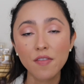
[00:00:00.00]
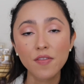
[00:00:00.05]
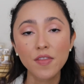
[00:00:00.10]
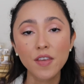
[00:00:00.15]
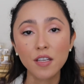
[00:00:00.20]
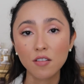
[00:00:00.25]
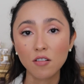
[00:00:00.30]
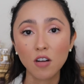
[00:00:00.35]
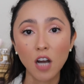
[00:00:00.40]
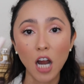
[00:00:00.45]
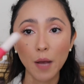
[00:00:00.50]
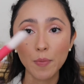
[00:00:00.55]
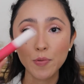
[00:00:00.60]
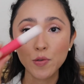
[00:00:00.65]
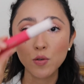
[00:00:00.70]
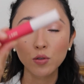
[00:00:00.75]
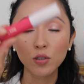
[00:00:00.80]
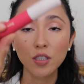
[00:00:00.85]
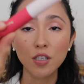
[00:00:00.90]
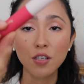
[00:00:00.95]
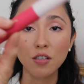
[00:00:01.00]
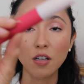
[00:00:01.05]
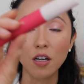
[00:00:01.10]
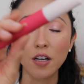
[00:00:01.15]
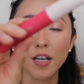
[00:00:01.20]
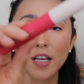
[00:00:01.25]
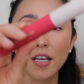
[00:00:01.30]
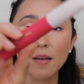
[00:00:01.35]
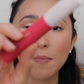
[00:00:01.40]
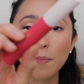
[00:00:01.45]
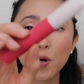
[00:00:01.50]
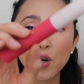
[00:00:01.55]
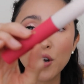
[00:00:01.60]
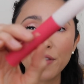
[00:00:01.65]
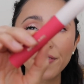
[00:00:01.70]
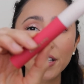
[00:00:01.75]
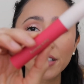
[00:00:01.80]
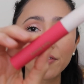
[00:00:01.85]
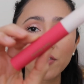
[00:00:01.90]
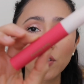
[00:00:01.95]
These are absolutely stunning,
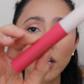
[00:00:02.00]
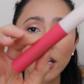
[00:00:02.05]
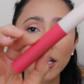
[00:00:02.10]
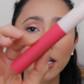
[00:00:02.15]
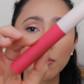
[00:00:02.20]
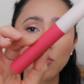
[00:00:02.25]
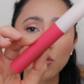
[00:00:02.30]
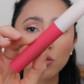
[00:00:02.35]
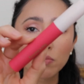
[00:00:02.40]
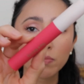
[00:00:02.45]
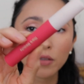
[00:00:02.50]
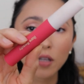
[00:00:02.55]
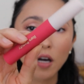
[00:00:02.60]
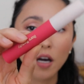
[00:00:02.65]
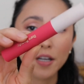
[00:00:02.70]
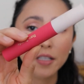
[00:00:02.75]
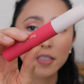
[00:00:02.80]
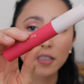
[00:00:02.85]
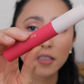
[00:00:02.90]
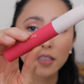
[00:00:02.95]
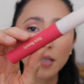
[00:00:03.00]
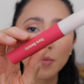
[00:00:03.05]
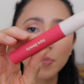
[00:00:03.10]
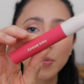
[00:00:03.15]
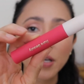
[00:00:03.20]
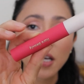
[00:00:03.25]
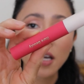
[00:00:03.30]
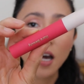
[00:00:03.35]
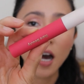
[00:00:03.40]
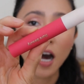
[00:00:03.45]
perfect for like a more blotted lip.